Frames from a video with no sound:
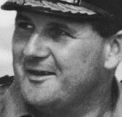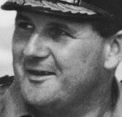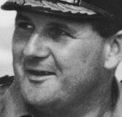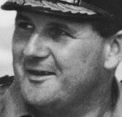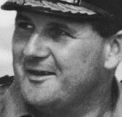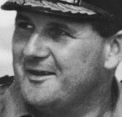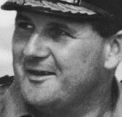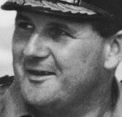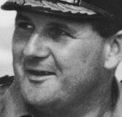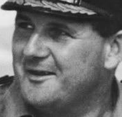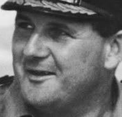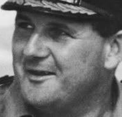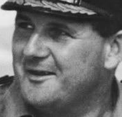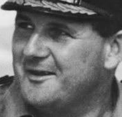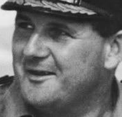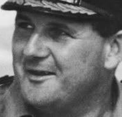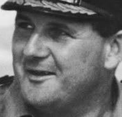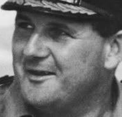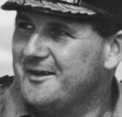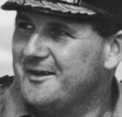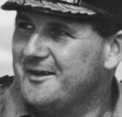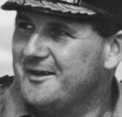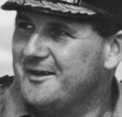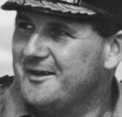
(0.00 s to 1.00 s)

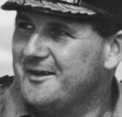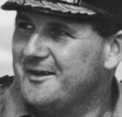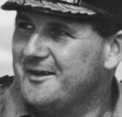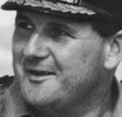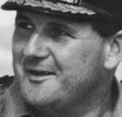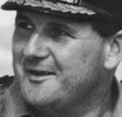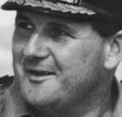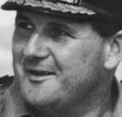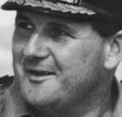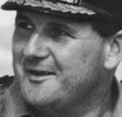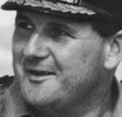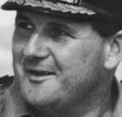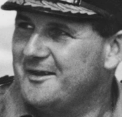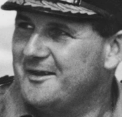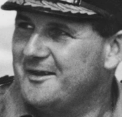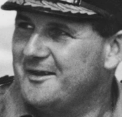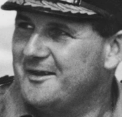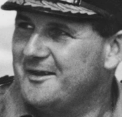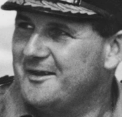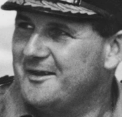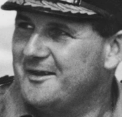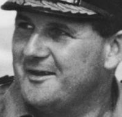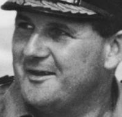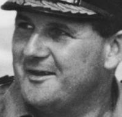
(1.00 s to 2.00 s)

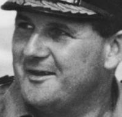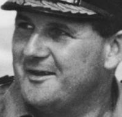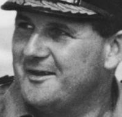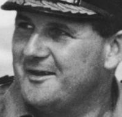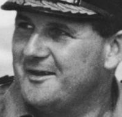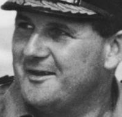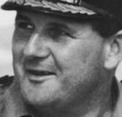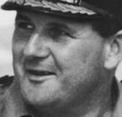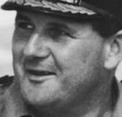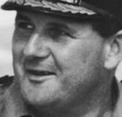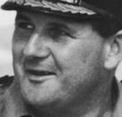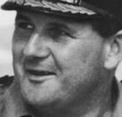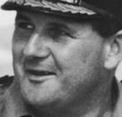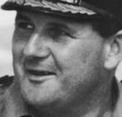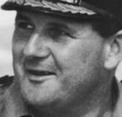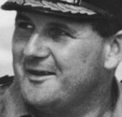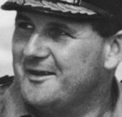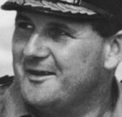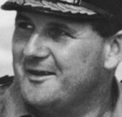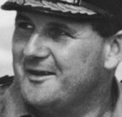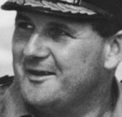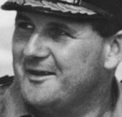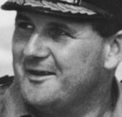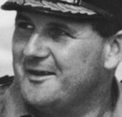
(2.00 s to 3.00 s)

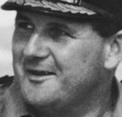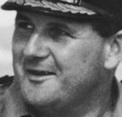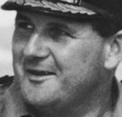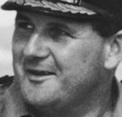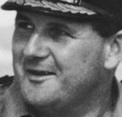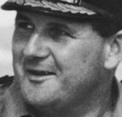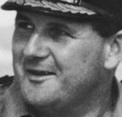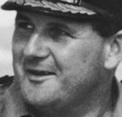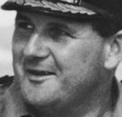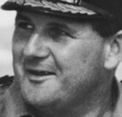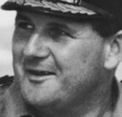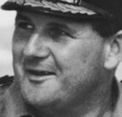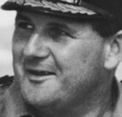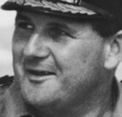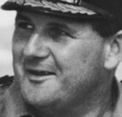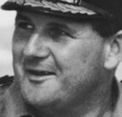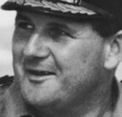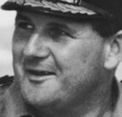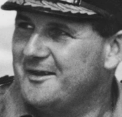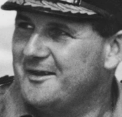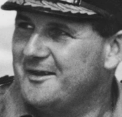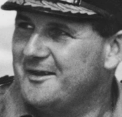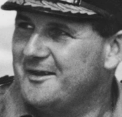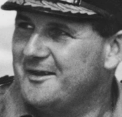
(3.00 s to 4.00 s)

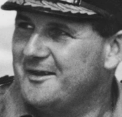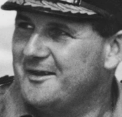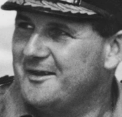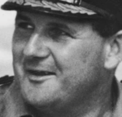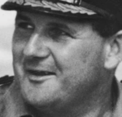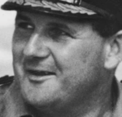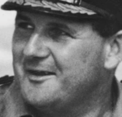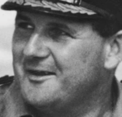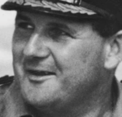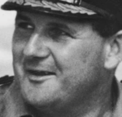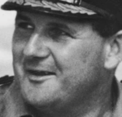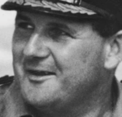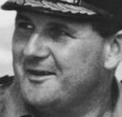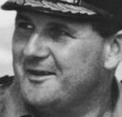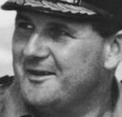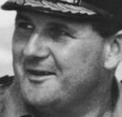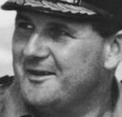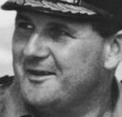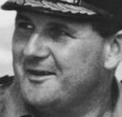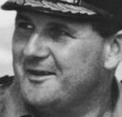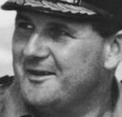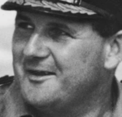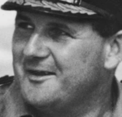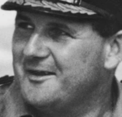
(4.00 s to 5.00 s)

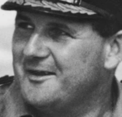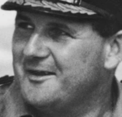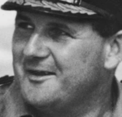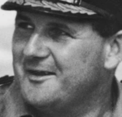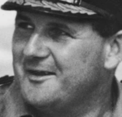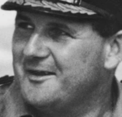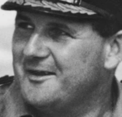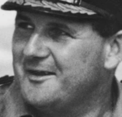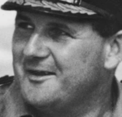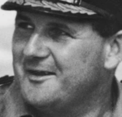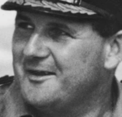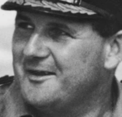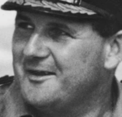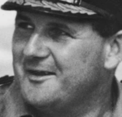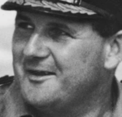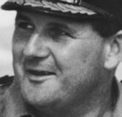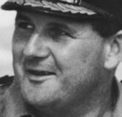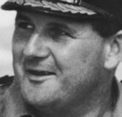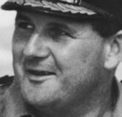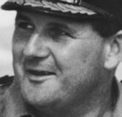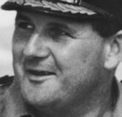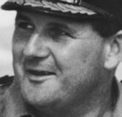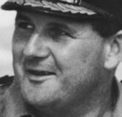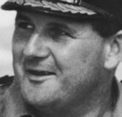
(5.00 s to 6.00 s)

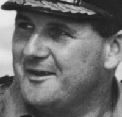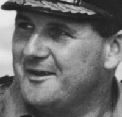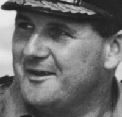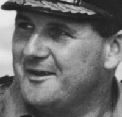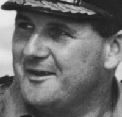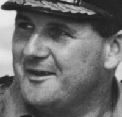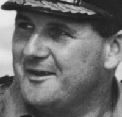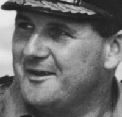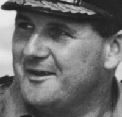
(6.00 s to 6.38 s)
[no speech]